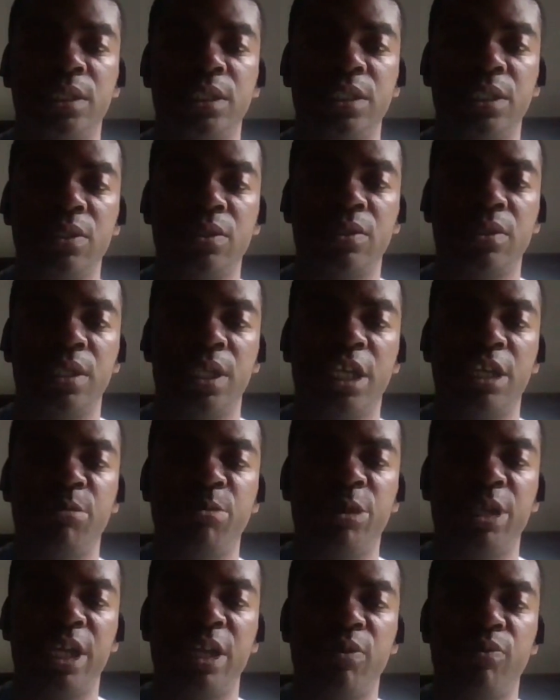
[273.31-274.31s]
Former
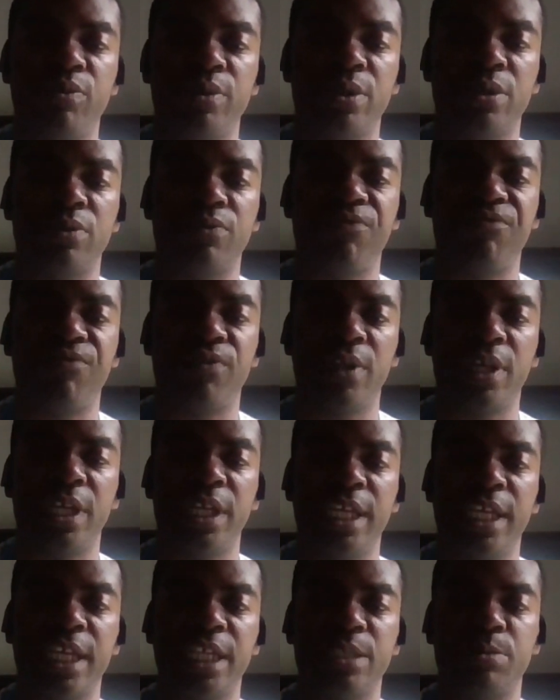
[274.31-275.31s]
NBA writer for
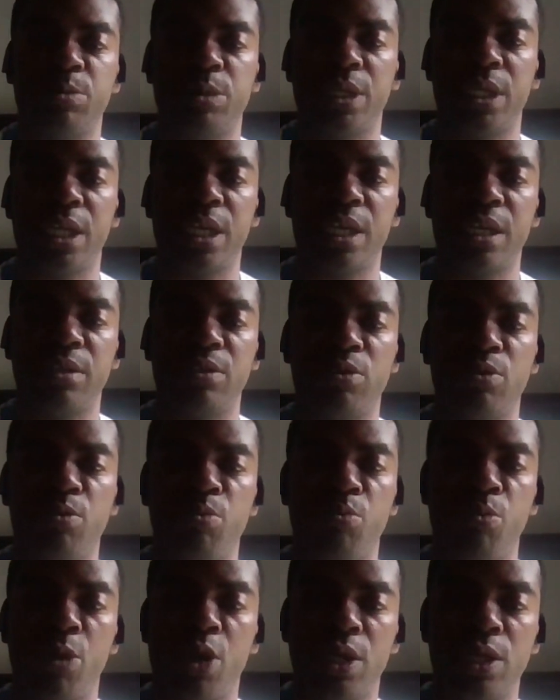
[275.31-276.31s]
ESPN,
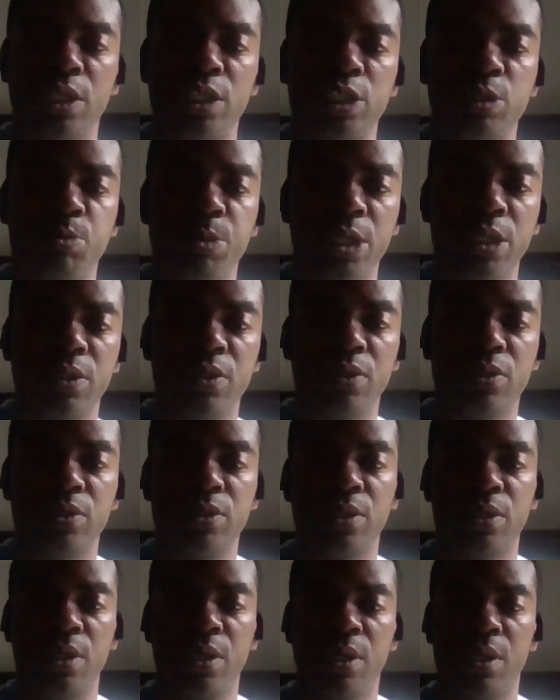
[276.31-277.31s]
Marc
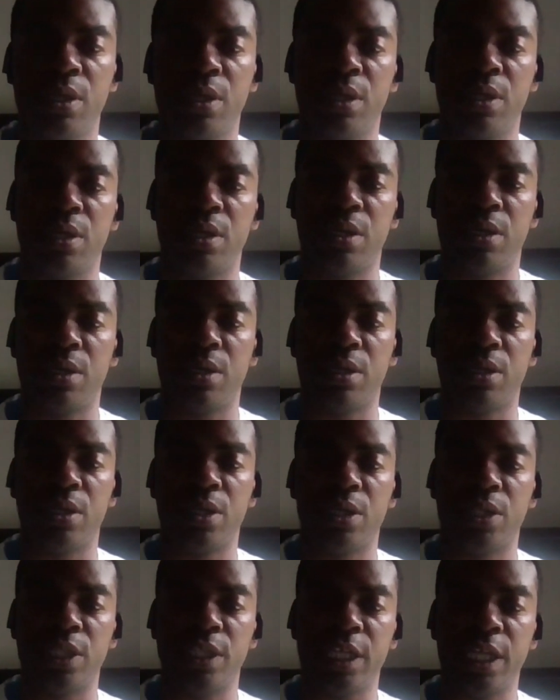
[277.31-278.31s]
Spears,
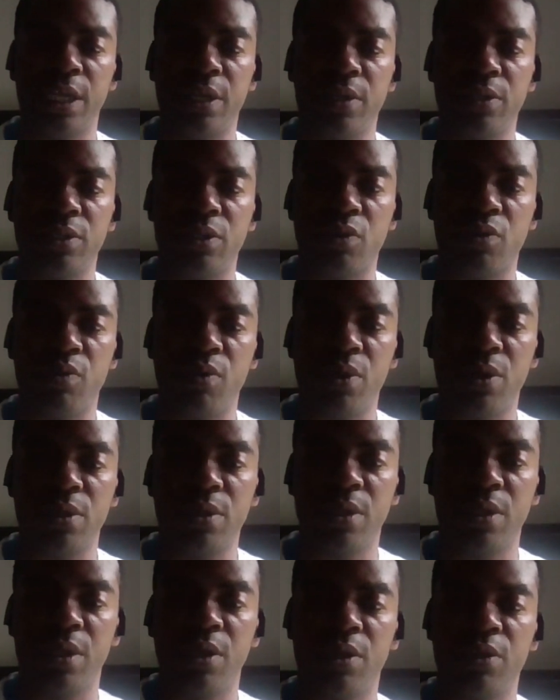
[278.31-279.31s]
shared the
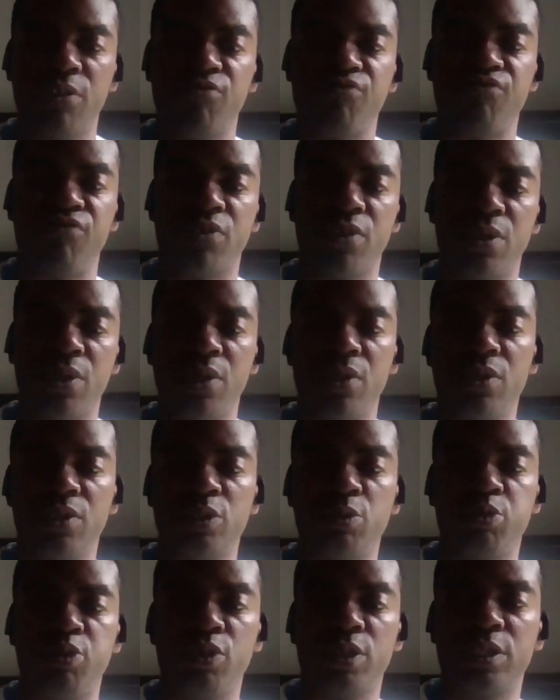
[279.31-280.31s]
quote from
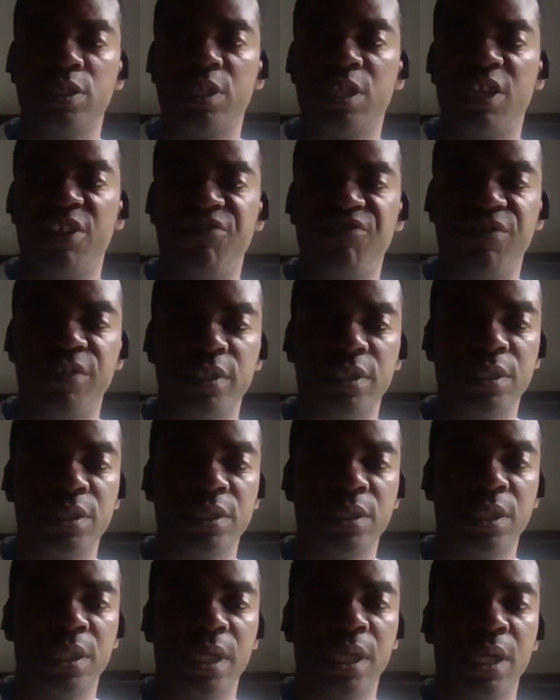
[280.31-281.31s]
Cole's press
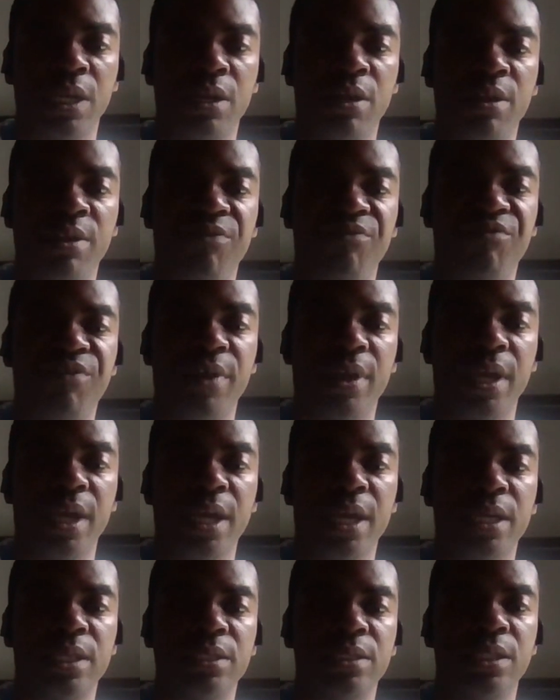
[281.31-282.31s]
conference for
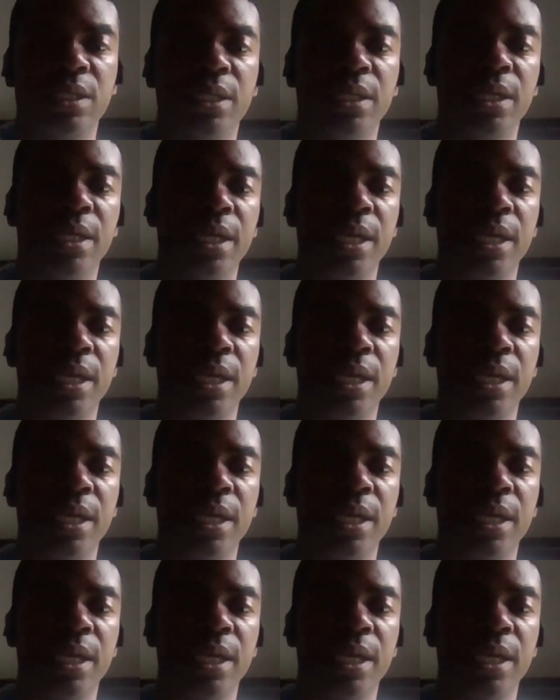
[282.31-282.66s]
X,